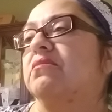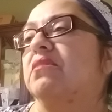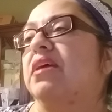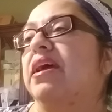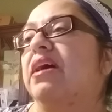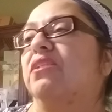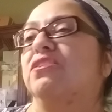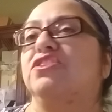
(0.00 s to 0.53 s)

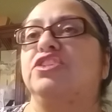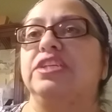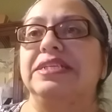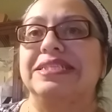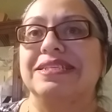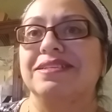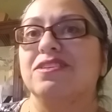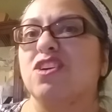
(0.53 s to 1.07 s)

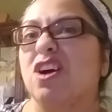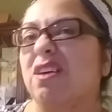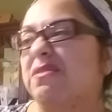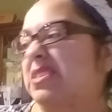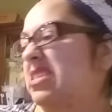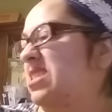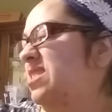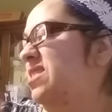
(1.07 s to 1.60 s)
allergies and
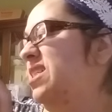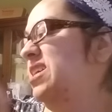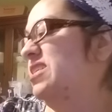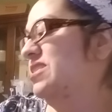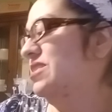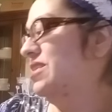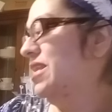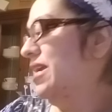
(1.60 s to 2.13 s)
coughs and
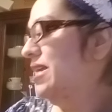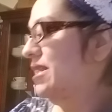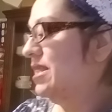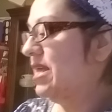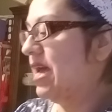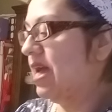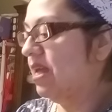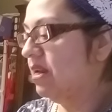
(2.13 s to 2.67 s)
things like
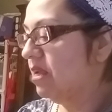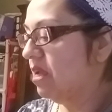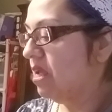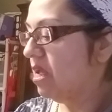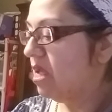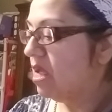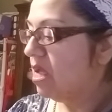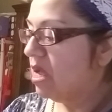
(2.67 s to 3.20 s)
that.
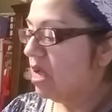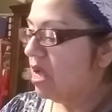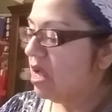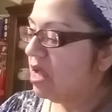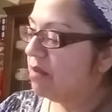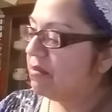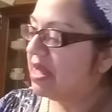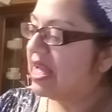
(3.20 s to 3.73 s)

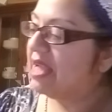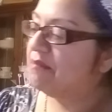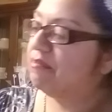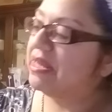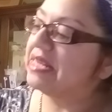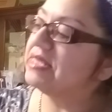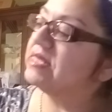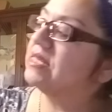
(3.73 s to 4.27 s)

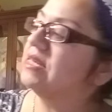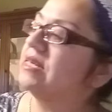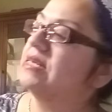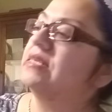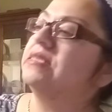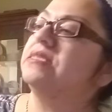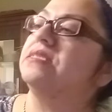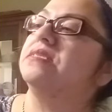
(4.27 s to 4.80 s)

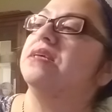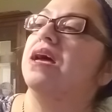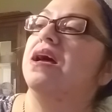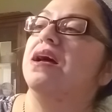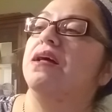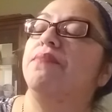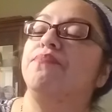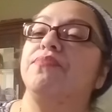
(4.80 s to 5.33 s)
Hibiscus,
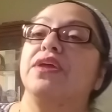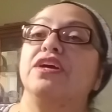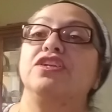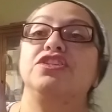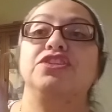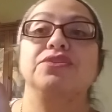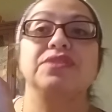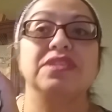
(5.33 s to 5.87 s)

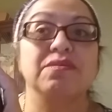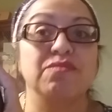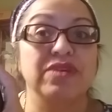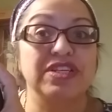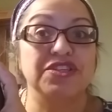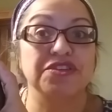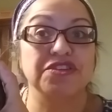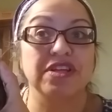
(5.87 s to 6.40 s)
do some
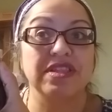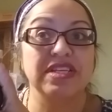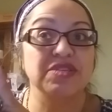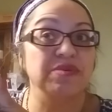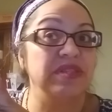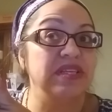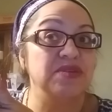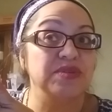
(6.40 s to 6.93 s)
research on this
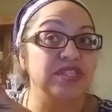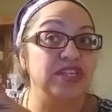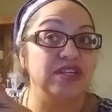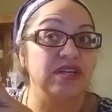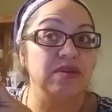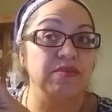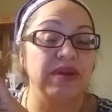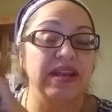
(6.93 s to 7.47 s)
one. This one's a
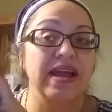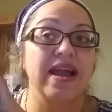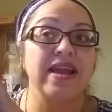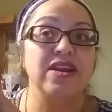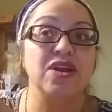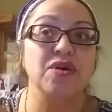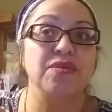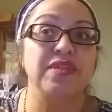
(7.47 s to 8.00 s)
good one. I
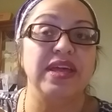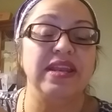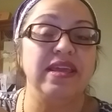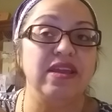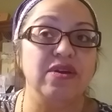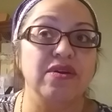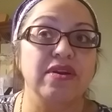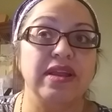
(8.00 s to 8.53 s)
know that
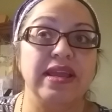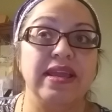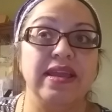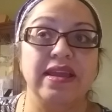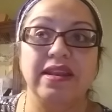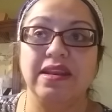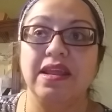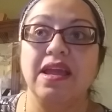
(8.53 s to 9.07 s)
here
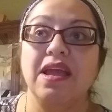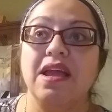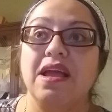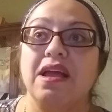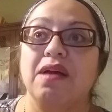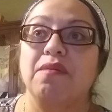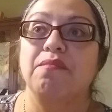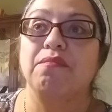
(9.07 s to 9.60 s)
in
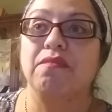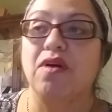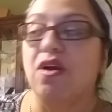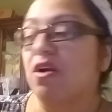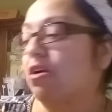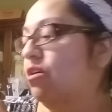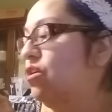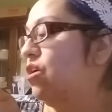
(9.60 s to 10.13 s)

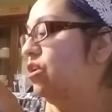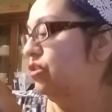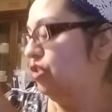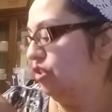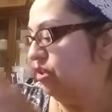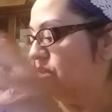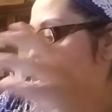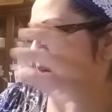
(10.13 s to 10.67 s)
our
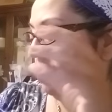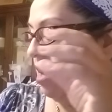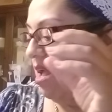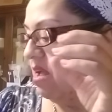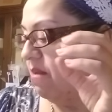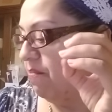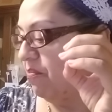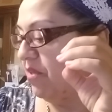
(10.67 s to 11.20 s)
culture,
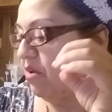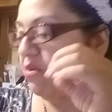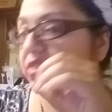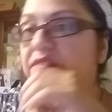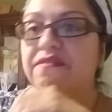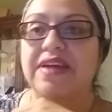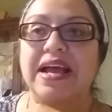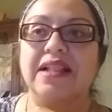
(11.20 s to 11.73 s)
here in
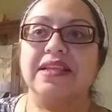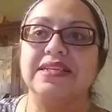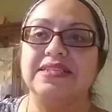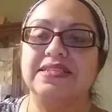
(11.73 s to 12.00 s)
the valleys,